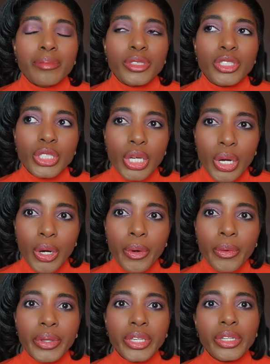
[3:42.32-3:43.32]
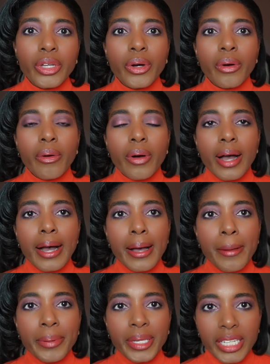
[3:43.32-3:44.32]
So, you know,
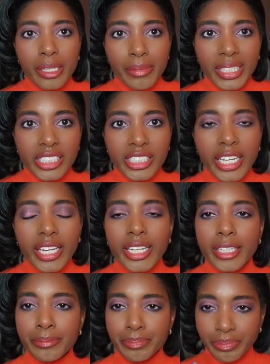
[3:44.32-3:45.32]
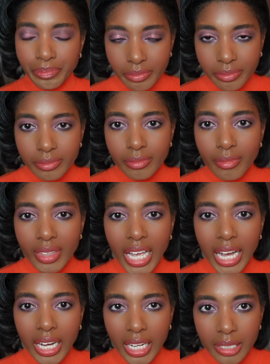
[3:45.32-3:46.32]
picking my shade,
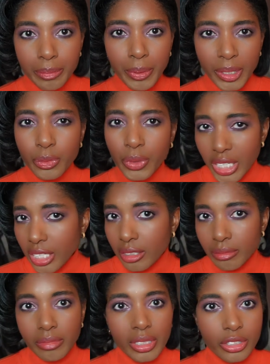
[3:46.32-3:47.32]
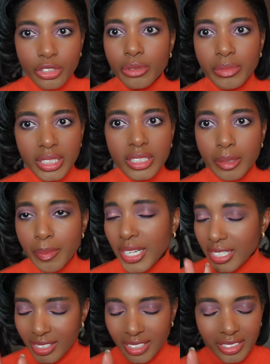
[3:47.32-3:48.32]
I picked what I assumed is the
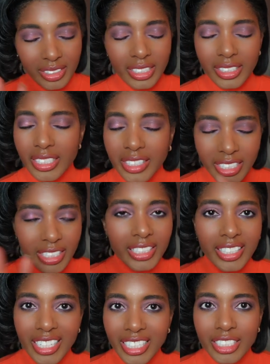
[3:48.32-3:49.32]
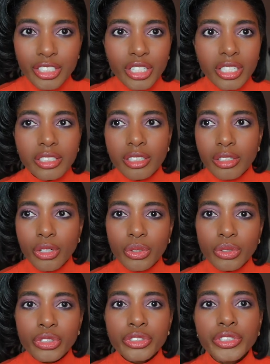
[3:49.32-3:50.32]
best, and I think in the end it
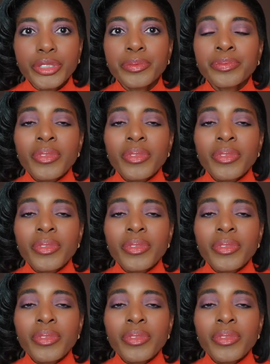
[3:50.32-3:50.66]
holds true.